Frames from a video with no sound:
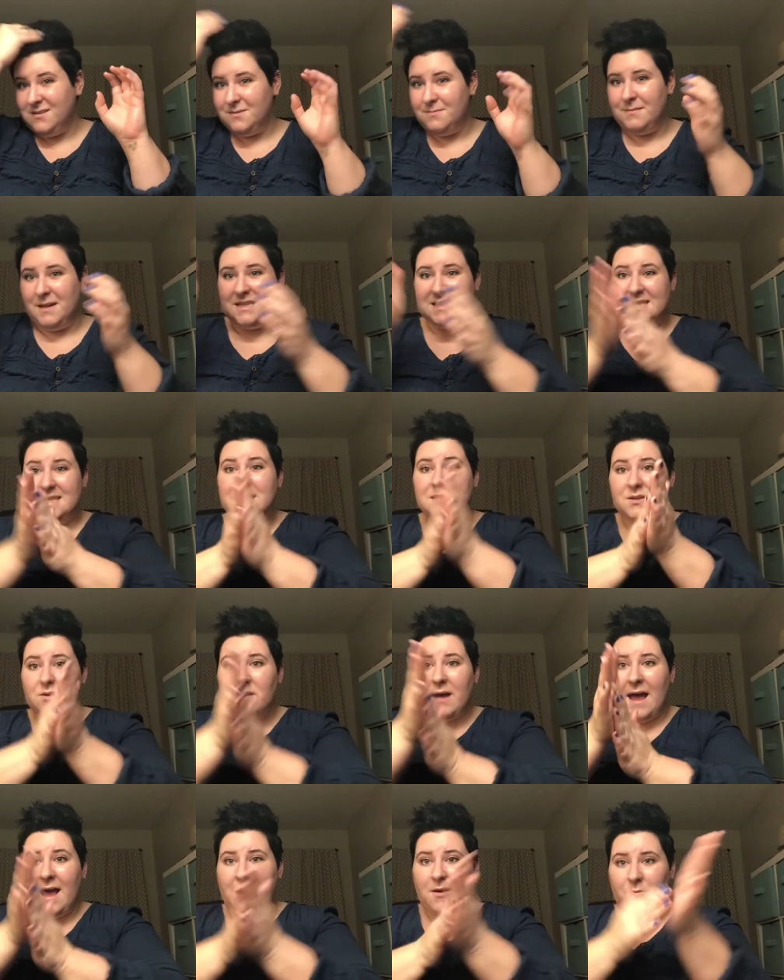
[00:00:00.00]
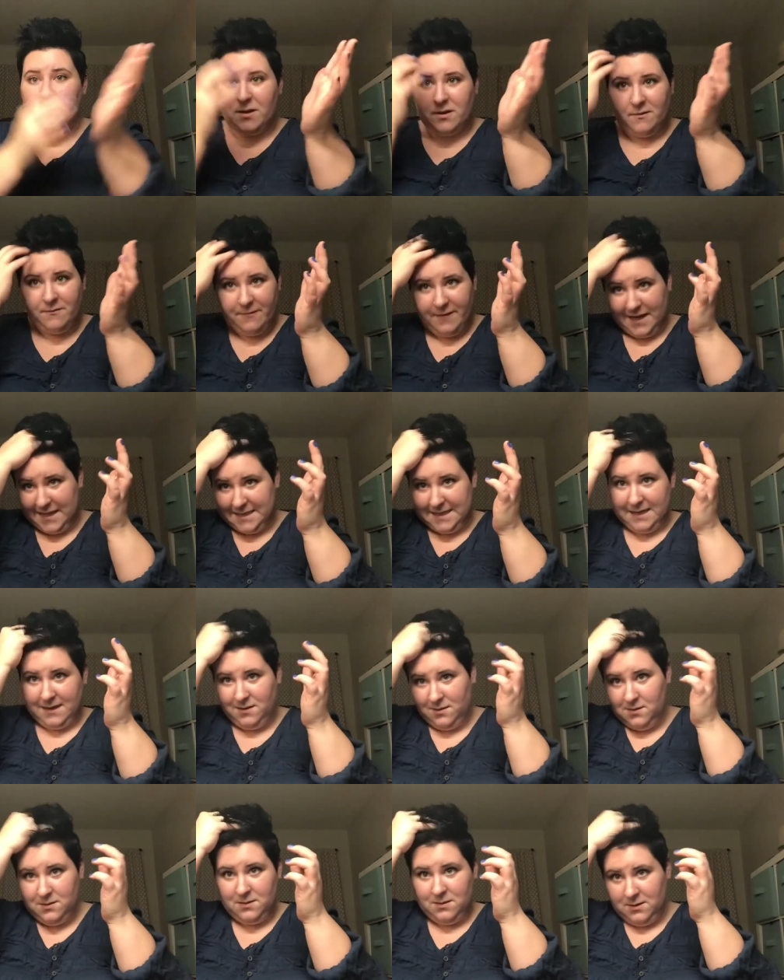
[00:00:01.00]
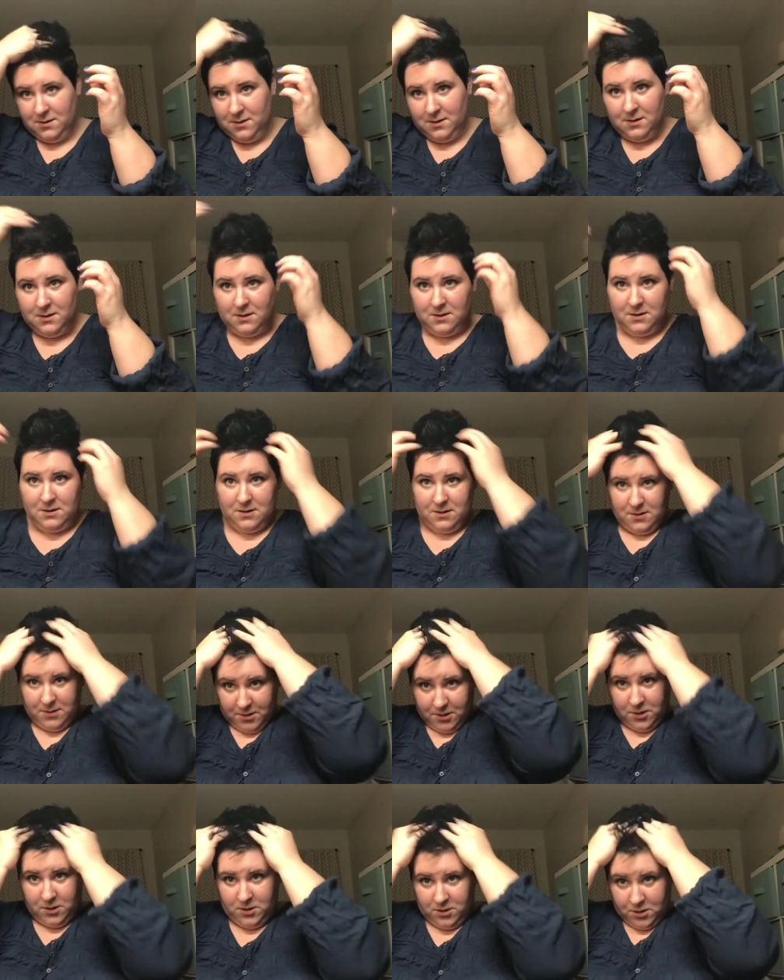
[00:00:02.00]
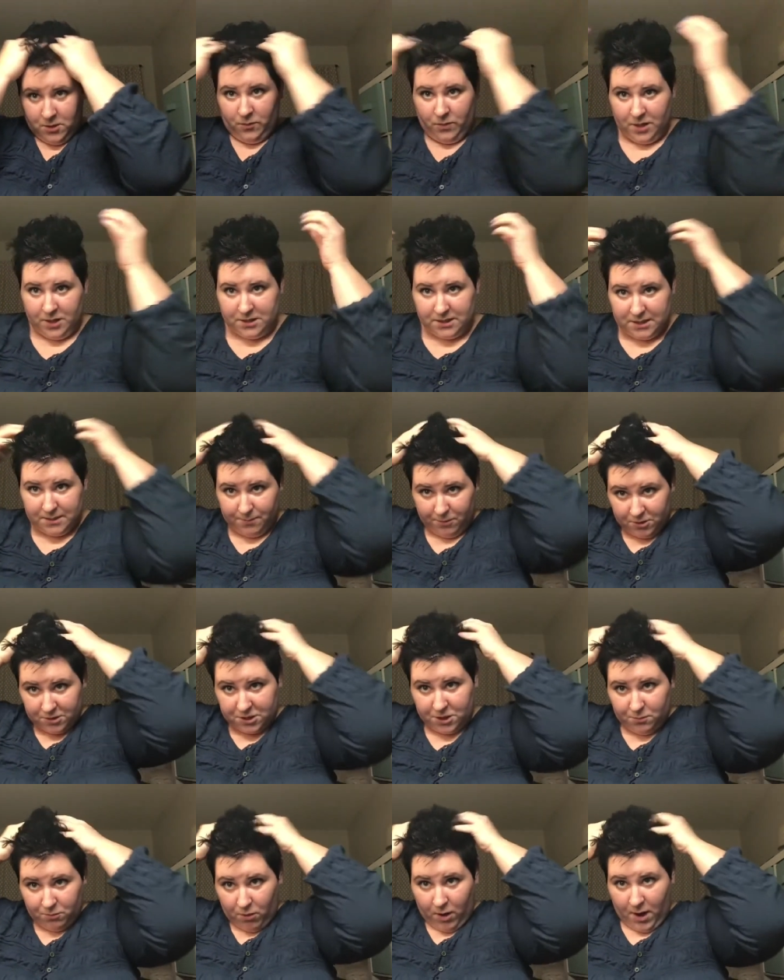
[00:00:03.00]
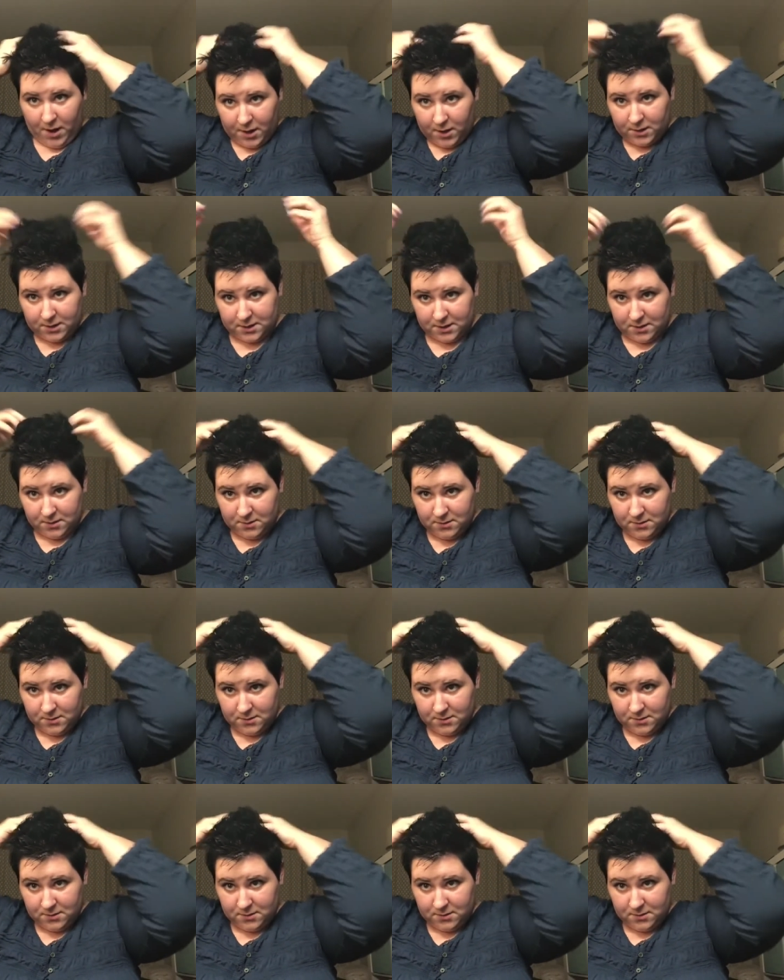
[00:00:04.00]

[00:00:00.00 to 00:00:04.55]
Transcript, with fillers: Messy is okay, we can fix it. You want to disperse your product